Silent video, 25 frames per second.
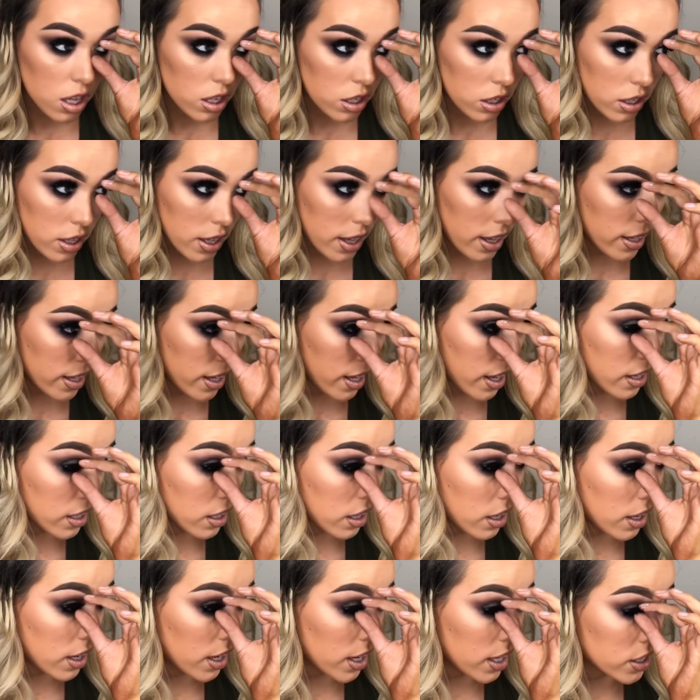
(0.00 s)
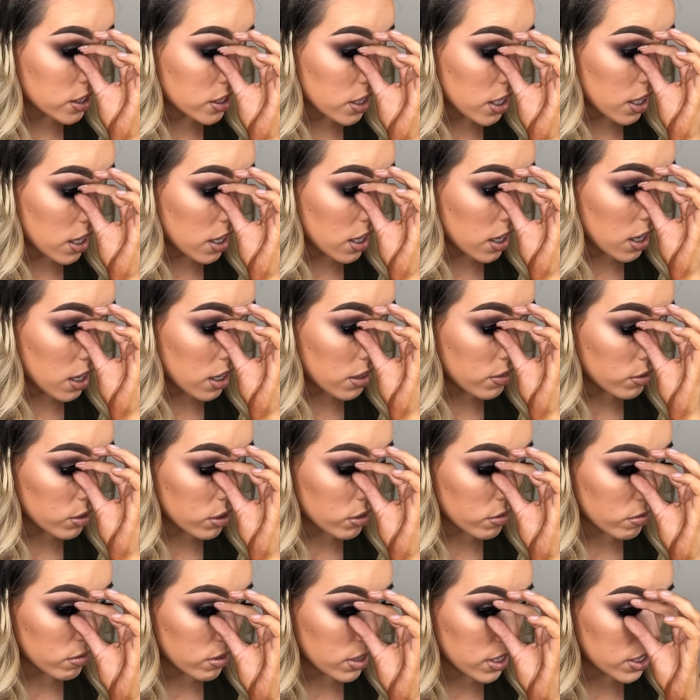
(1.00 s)
You can get an eyelash colour. I have
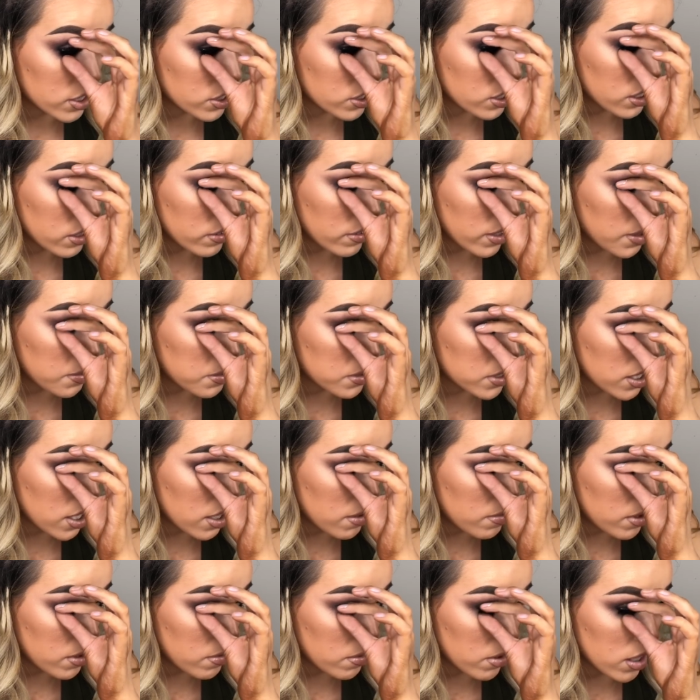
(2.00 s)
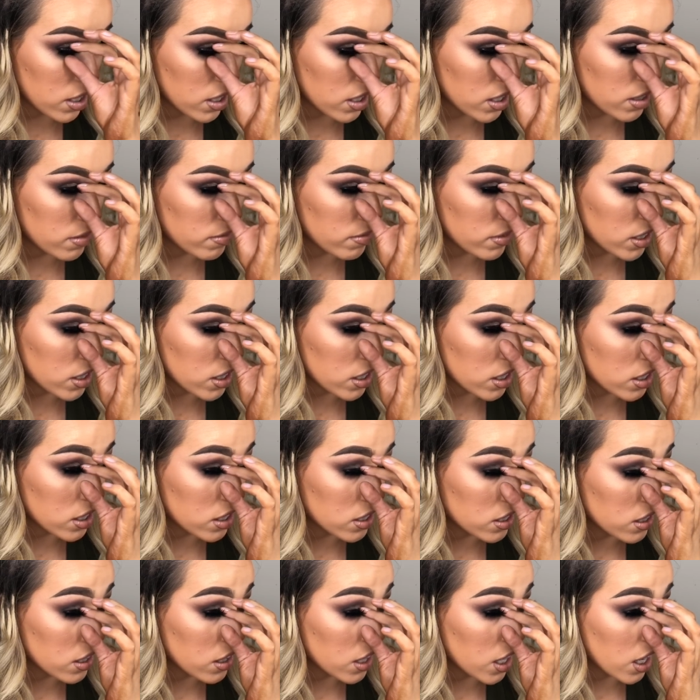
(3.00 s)
one literally right beside me, but I'm not
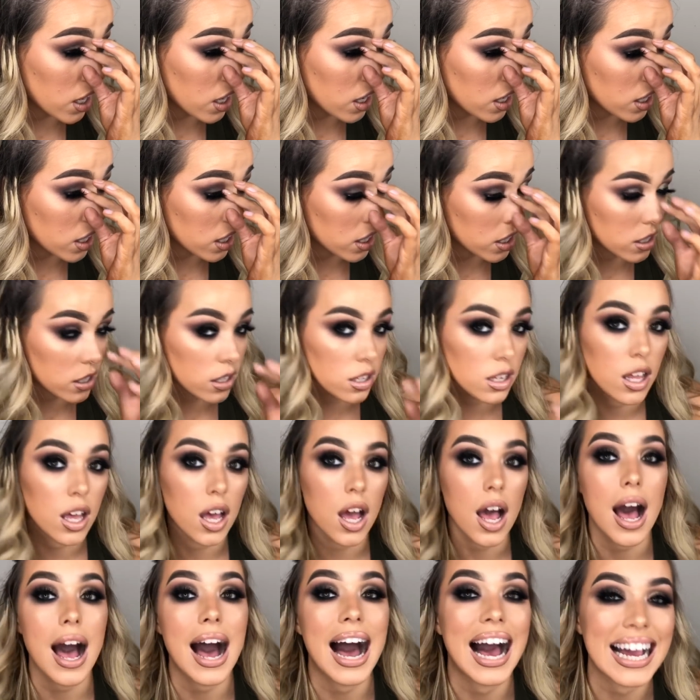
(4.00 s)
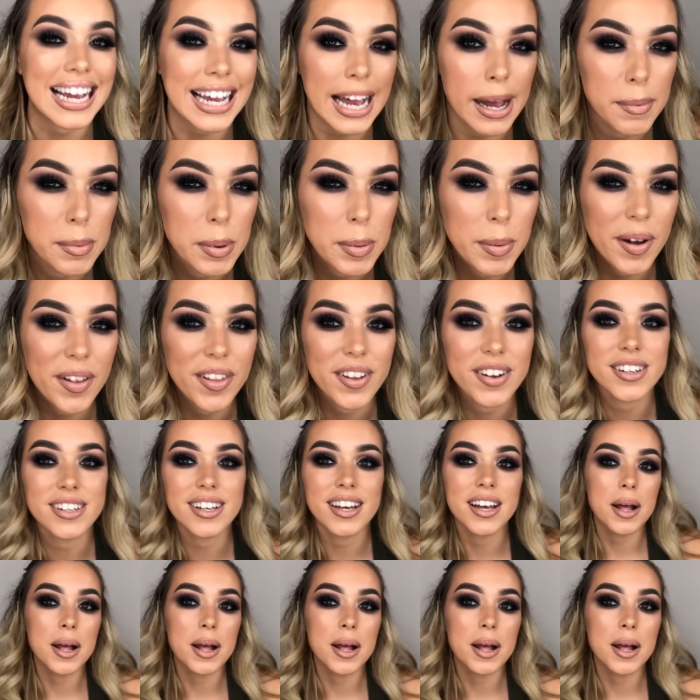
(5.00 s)
gonna do that because I can't be bothered.